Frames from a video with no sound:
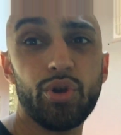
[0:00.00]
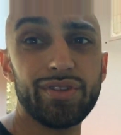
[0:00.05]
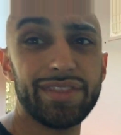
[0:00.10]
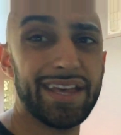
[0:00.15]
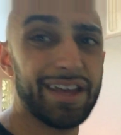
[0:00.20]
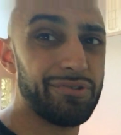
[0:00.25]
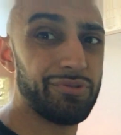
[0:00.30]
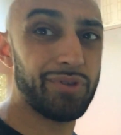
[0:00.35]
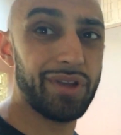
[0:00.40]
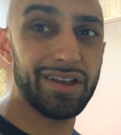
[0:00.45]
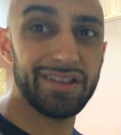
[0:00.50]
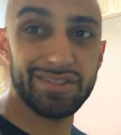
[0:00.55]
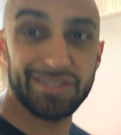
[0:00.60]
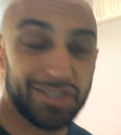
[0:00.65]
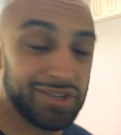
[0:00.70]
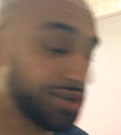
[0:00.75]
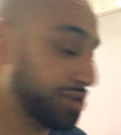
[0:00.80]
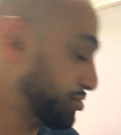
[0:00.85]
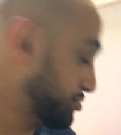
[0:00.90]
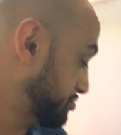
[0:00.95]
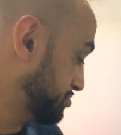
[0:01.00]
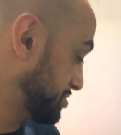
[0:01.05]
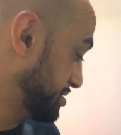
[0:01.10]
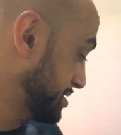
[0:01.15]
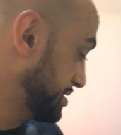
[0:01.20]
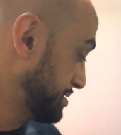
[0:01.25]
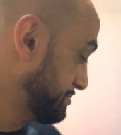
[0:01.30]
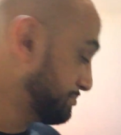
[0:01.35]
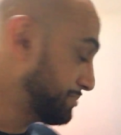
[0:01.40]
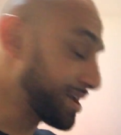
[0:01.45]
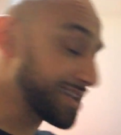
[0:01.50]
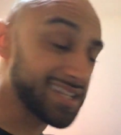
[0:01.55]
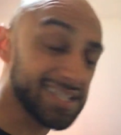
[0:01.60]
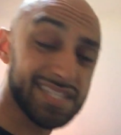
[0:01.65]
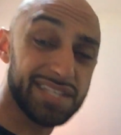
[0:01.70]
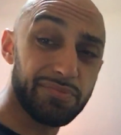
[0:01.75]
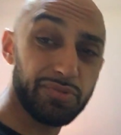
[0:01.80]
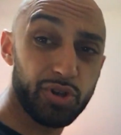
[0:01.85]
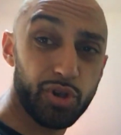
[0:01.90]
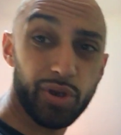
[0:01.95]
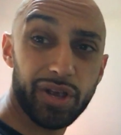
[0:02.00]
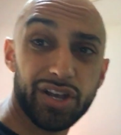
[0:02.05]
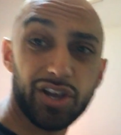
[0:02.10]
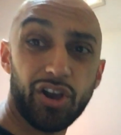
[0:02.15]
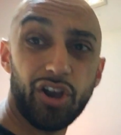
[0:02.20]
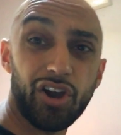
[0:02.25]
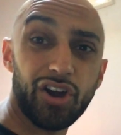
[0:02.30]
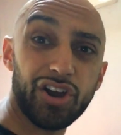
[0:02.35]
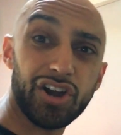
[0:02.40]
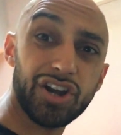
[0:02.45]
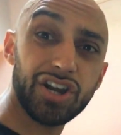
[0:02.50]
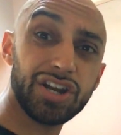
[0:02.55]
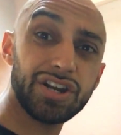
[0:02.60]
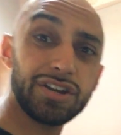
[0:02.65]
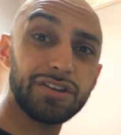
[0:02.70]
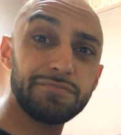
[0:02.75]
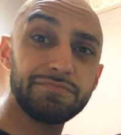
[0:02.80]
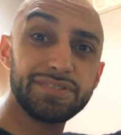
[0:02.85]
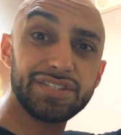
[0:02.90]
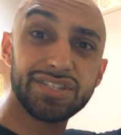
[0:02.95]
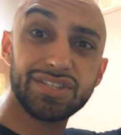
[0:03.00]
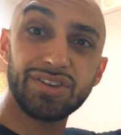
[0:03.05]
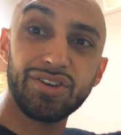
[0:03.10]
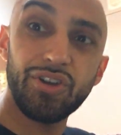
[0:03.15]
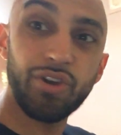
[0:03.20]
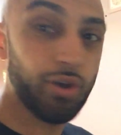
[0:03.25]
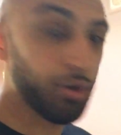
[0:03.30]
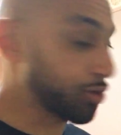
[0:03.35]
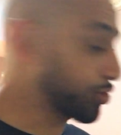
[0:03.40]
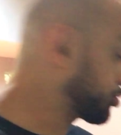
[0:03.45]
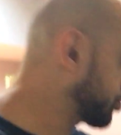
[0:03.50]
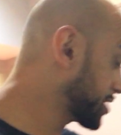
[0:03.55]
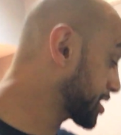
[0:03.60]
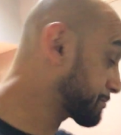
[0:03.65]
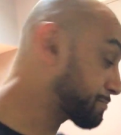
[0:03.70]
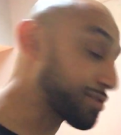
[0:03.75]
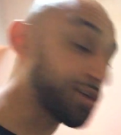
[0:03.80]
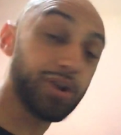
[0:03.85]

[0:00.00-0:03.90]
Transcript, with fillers: or that you know making some quick carbs or quick